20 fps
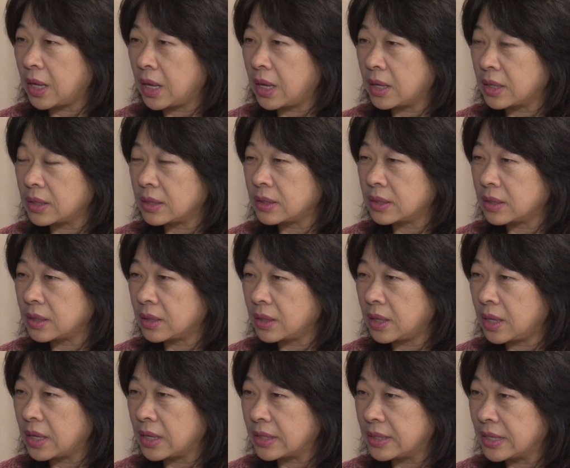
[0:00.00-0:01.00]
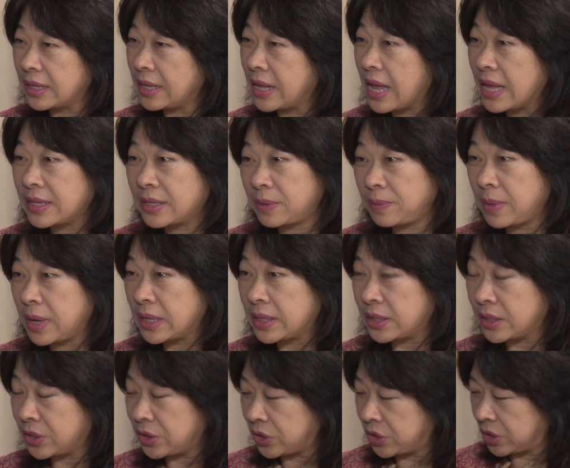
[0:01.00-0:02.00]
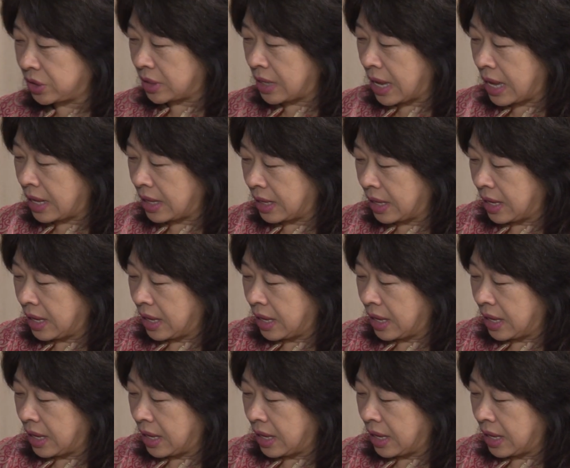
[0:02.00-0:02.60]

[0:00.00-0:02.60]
Yes, yes, and that's a message that